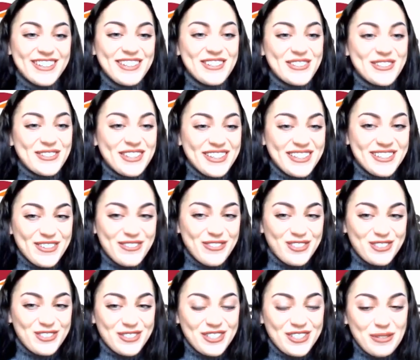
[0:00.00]
So thank you
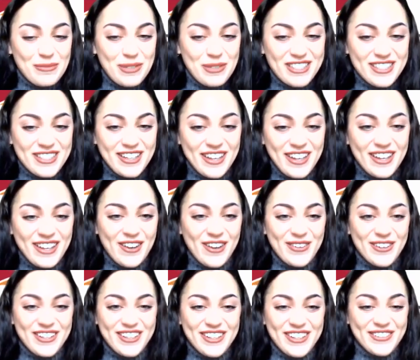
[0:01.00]
for joining me today. How
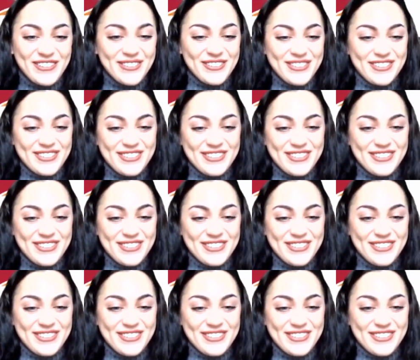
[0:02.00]
are you?